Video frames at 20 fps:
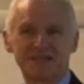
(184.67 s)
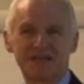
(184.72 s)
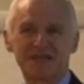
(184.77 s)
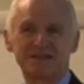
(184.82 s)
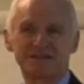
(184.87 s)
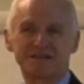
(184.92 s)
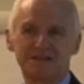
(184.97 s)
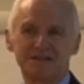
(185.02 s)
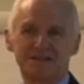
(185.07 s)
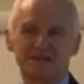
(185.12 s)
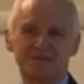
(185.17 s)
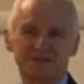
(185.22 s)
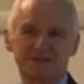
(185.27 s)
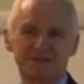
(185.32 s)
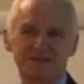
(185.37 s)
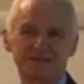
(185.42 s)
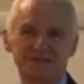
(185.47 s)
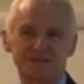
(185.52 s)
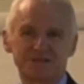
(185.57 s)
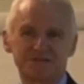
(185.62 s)
10 of
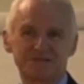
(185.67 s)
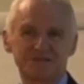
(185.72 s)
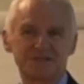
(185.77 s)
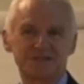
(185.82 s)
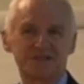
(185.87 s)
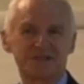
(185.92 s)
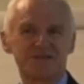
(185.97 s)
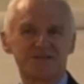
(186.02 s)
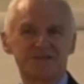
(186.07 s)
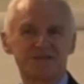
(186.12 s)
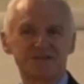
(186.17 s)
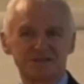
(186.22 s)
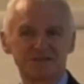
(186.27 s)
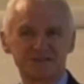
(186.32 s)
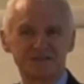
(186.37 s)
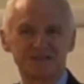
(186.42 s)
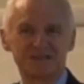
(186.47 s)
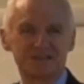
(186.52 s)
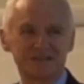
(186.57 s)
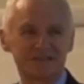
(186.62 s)
our countries are
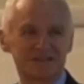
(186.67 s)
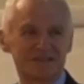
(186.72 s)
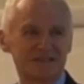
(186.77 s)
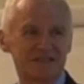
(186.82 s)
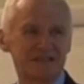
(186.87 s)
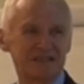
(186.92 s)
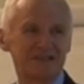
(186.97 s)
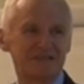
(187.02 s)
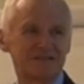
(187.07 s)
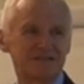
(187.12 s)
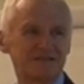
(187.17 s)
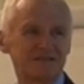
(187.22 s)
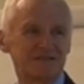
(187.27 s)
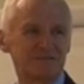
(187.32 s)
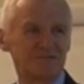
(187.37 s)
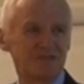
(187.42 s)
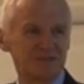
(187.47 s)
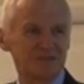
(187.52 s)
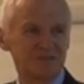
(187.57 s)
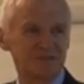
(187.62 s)
interested in
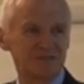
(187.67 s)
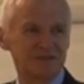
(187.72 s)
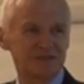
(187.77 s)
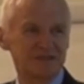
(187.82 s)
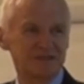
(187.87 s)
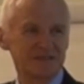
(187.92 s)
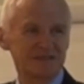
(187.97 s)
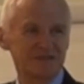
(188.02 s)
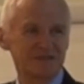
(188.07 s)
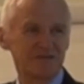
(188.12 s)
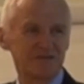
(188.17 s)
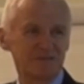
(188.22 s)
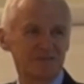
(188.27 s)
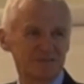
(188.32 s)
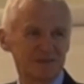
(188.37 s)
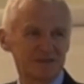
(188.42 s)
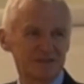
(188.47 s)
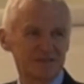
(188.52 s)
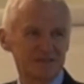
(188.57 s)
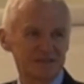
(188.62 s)
rebuilding or
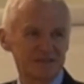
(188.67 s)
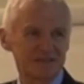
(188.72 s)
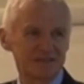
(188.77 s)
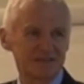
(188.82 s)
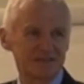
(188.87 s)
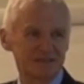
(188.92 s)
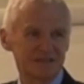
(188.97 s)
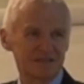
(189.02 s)
building